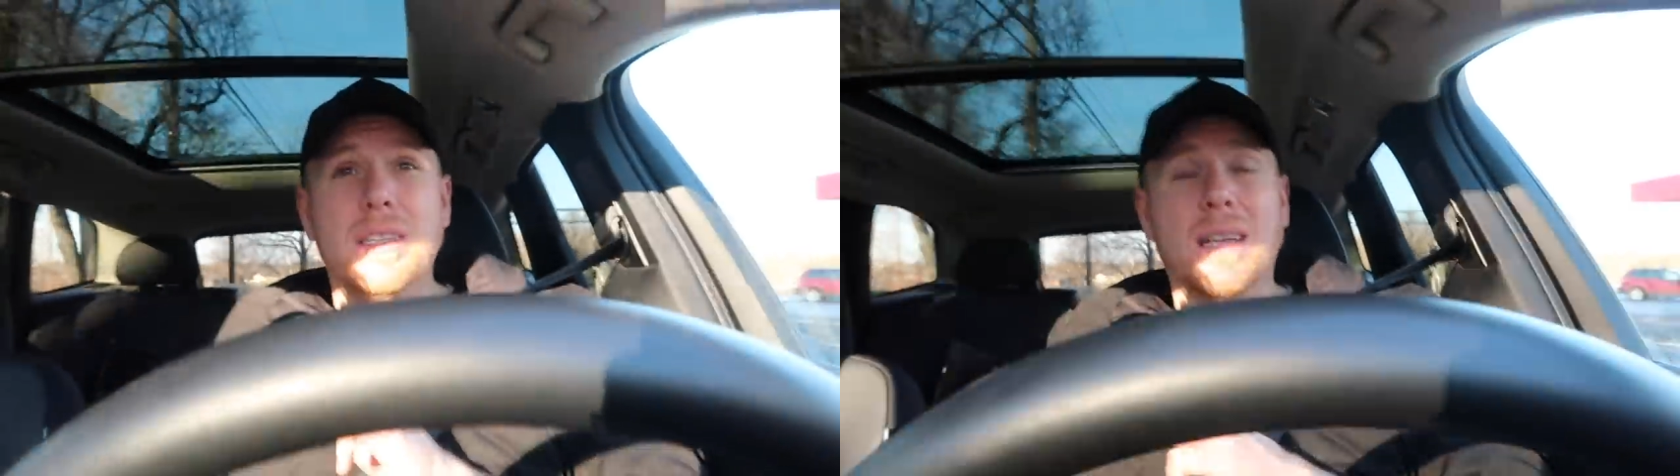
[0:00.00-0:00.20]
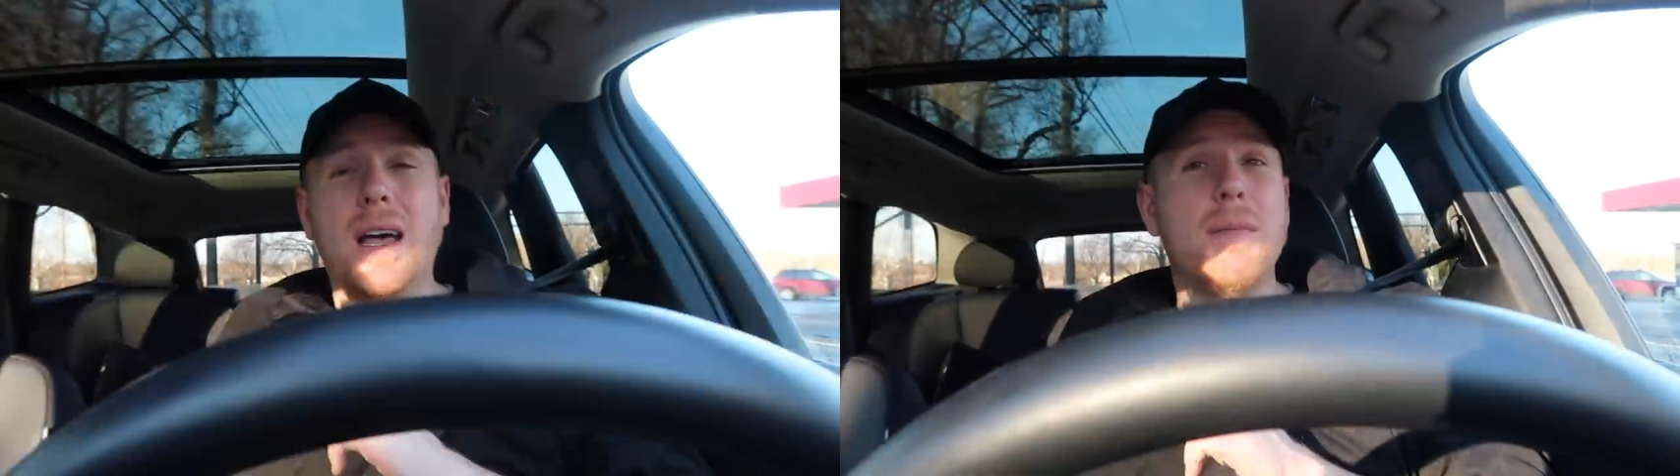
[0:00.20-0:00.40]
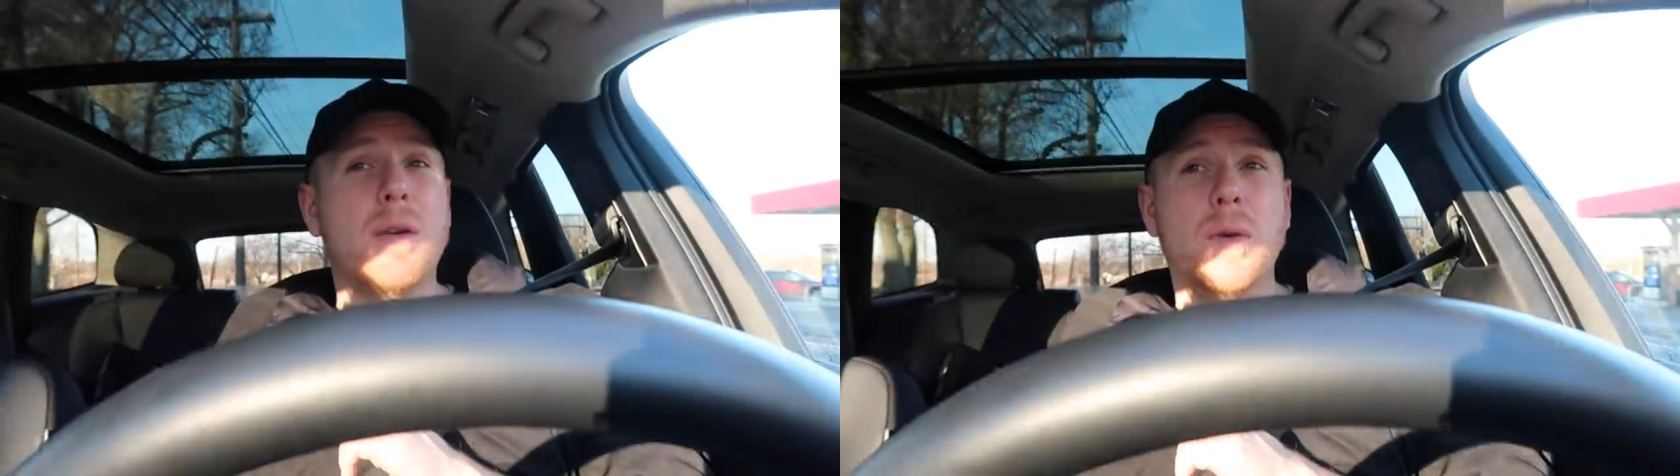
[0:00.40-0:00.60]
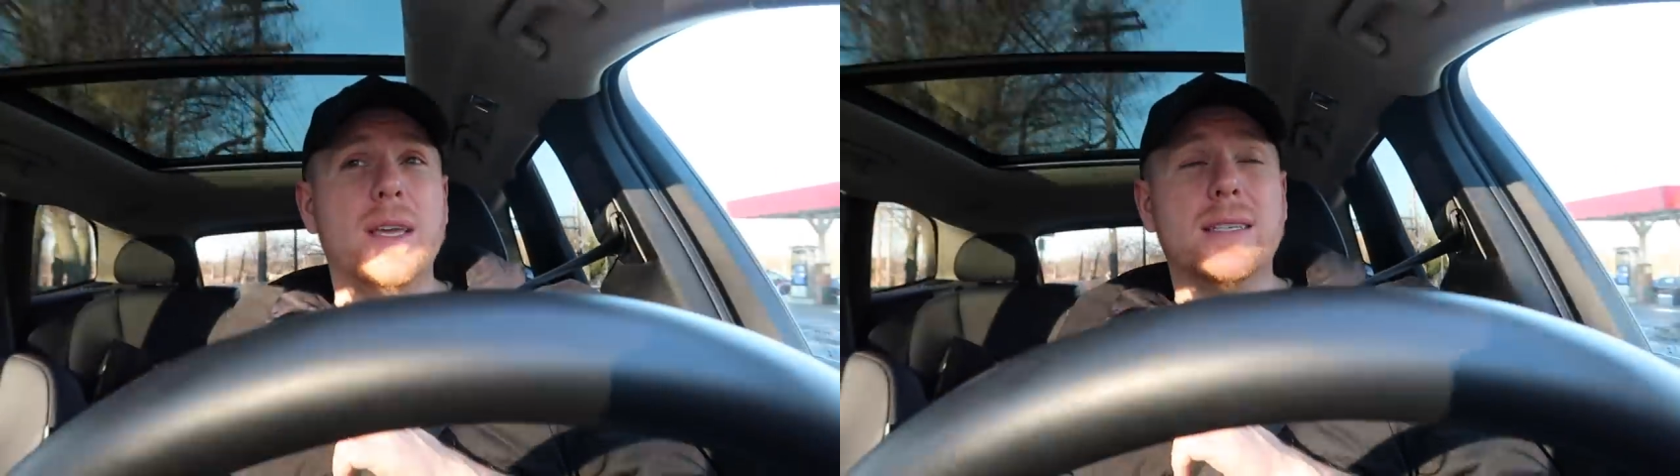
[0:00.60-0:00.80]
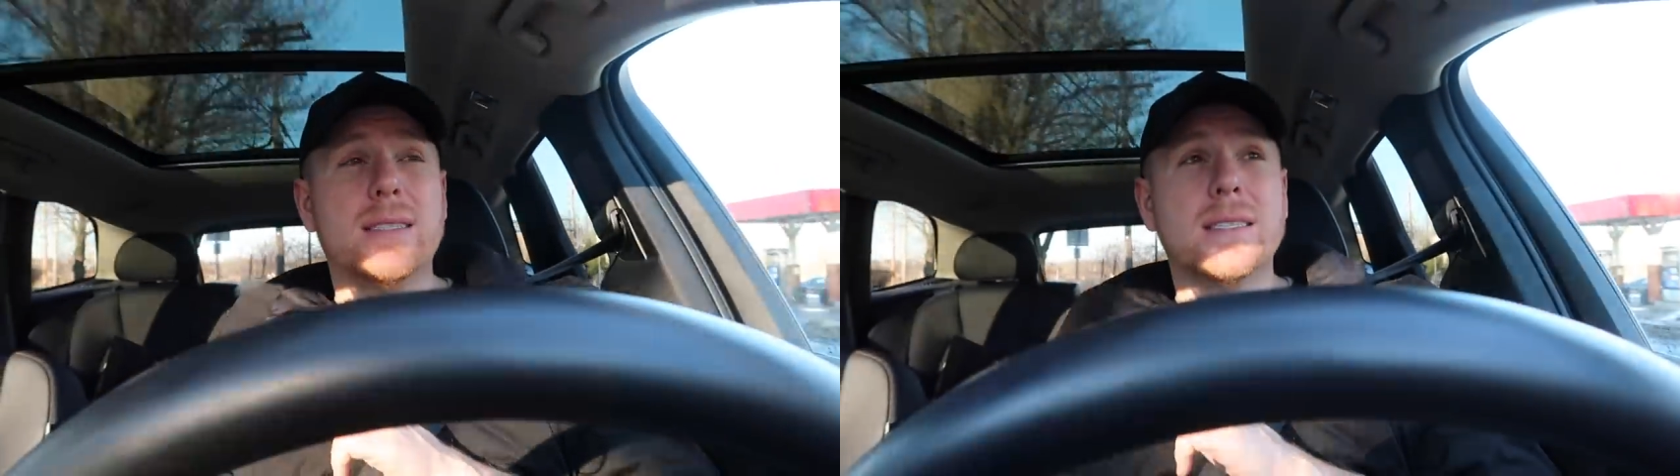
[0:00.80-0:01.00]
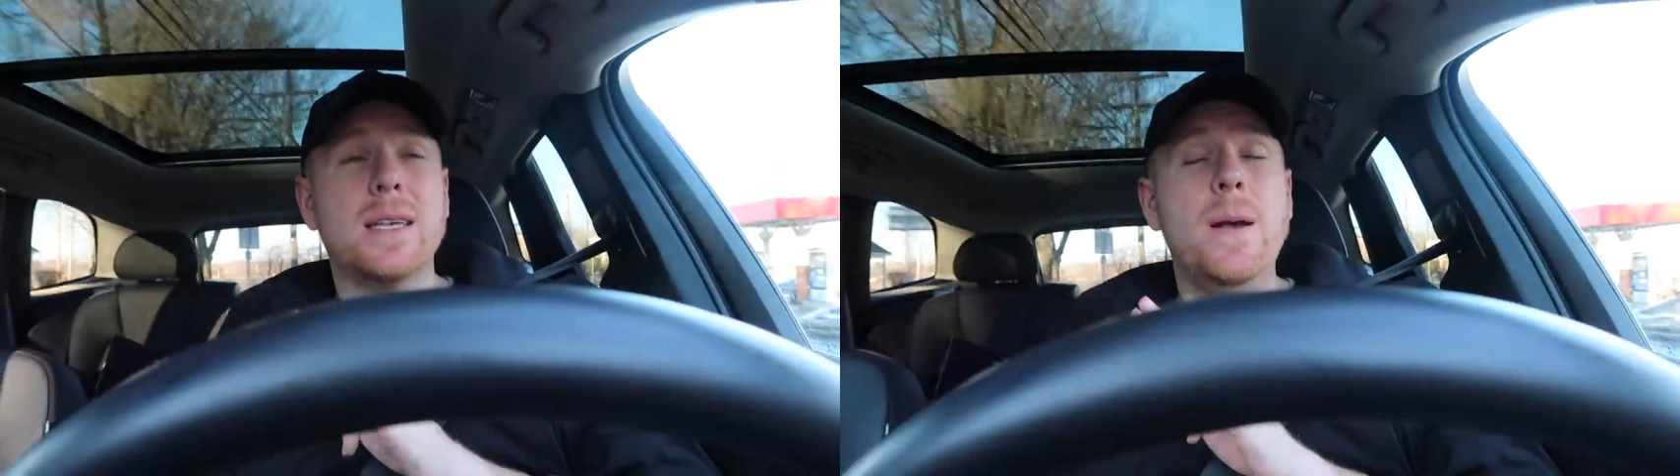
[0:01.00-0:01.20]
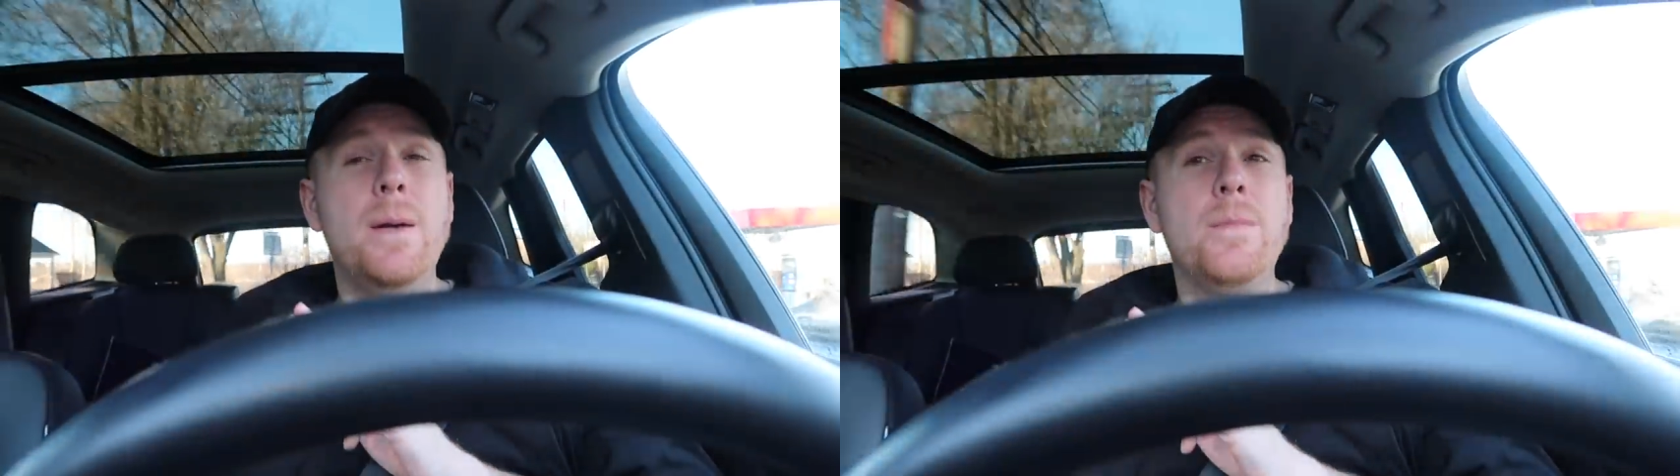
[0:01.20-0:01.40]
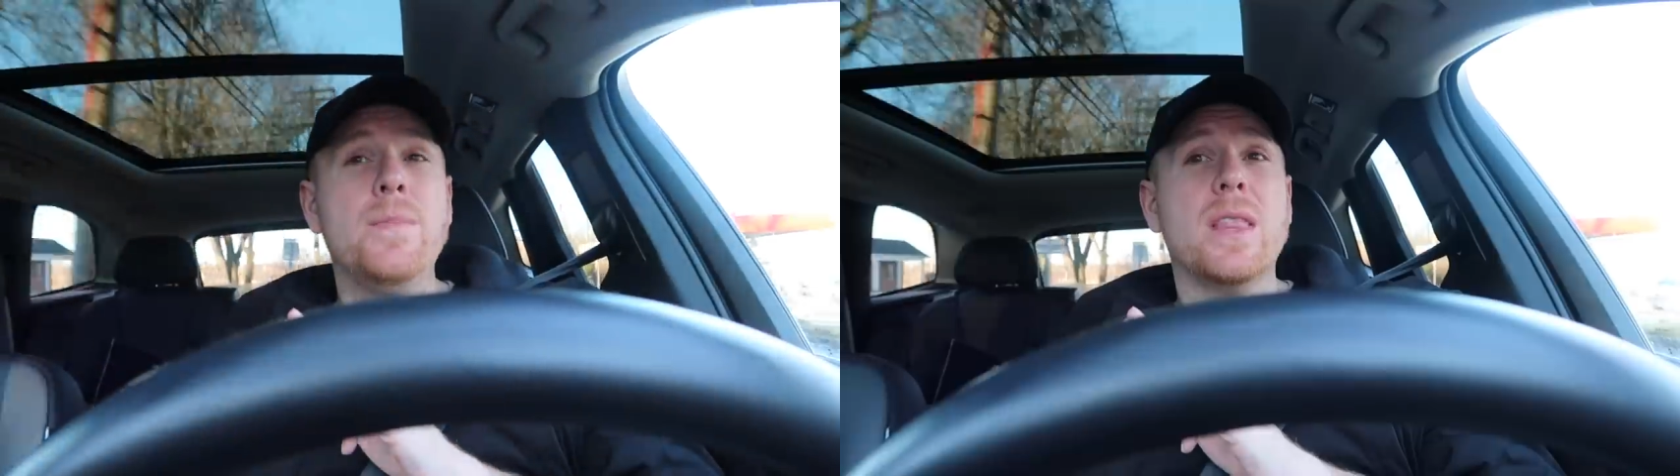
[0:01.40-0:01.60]
the coming weeks.
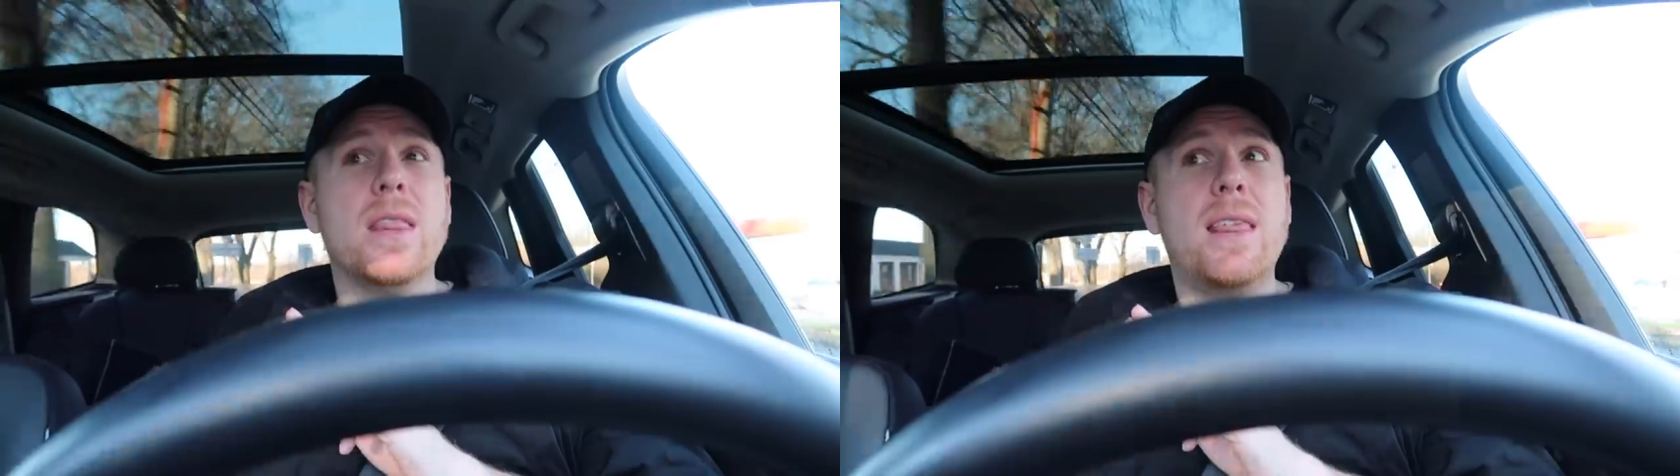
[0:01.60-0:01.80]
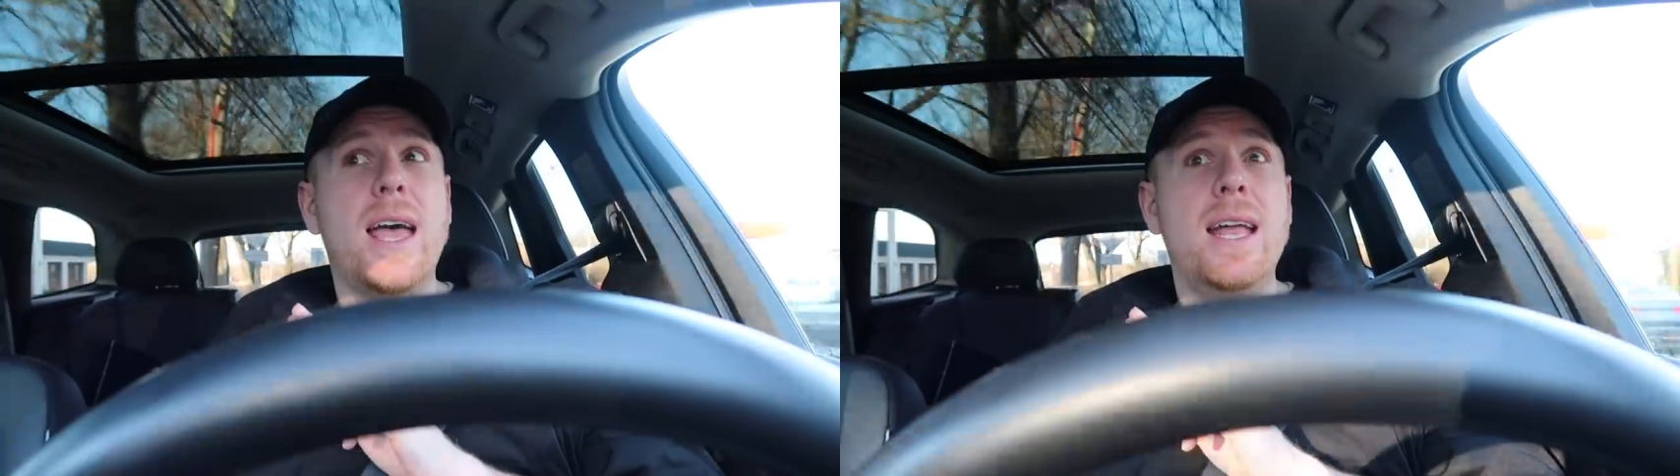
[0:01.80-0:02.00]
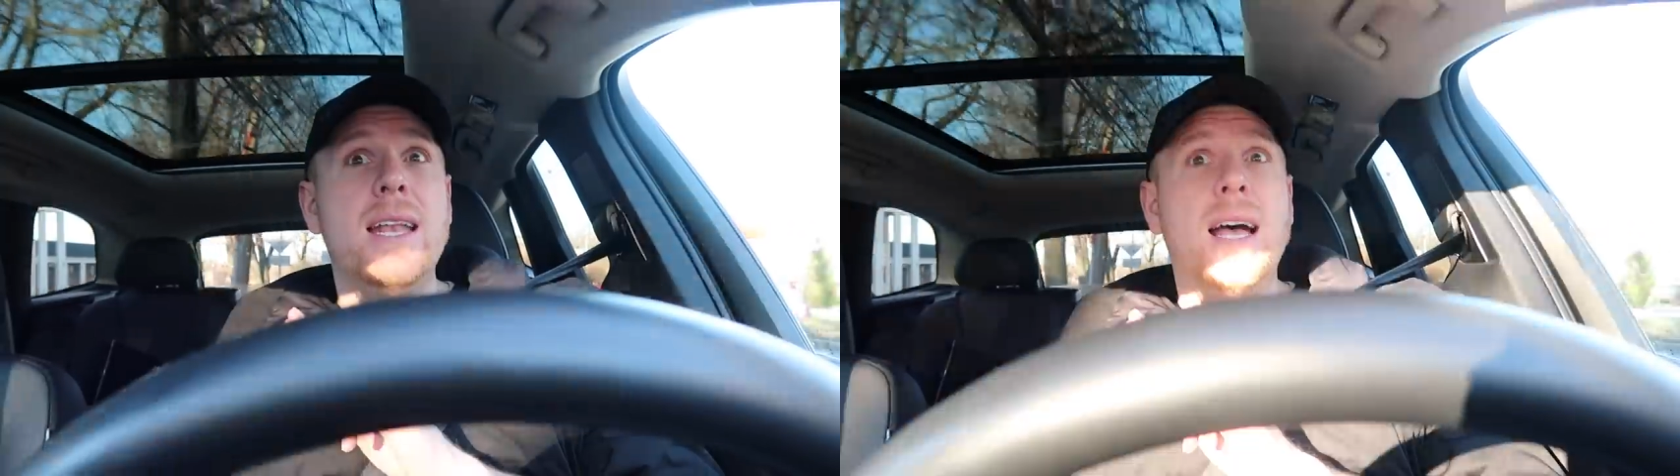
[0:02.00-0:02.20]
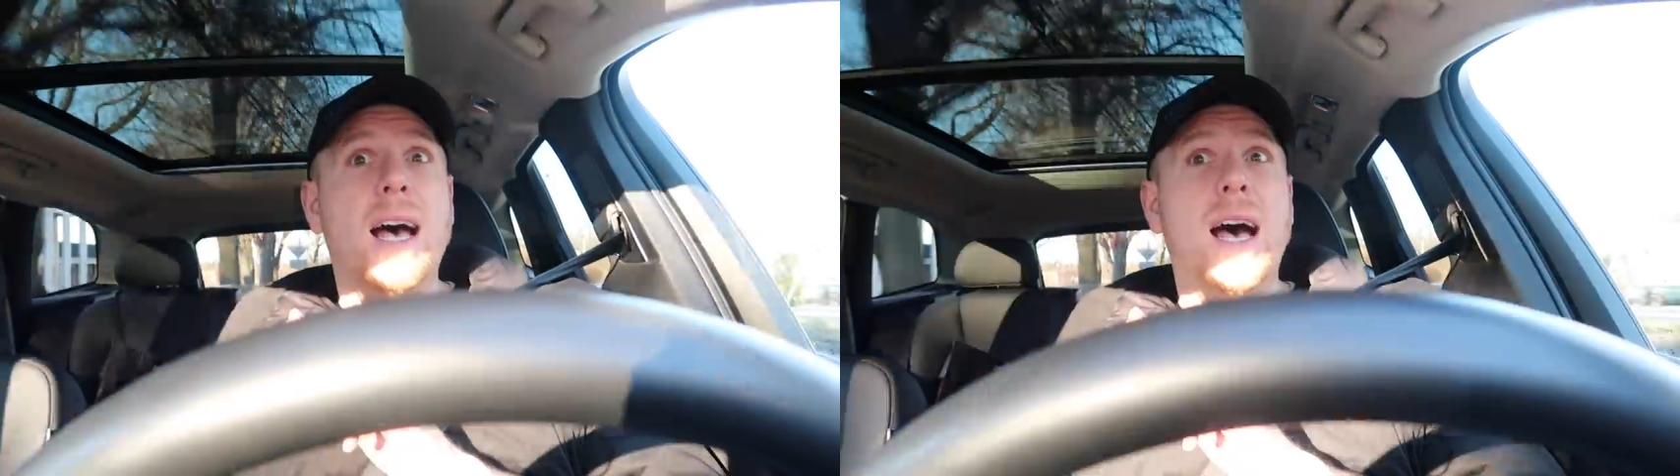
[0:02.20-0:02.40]
Then